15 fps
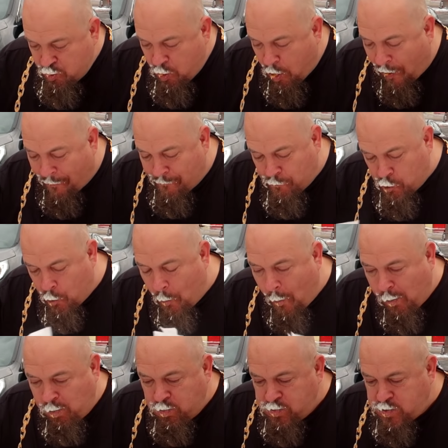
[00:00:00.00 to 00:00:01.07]
did melt a
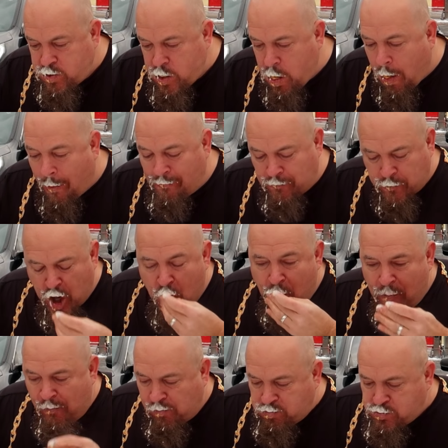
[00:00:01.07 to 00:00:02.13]
little bit.
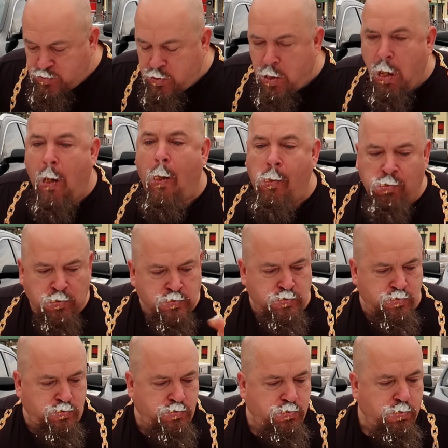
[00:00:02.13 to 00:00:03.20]
So I'm able
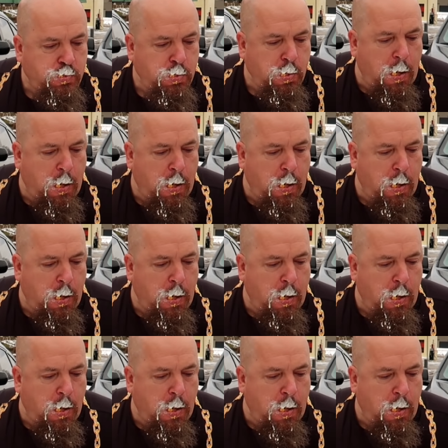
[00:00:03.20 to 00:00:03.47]
to swallow it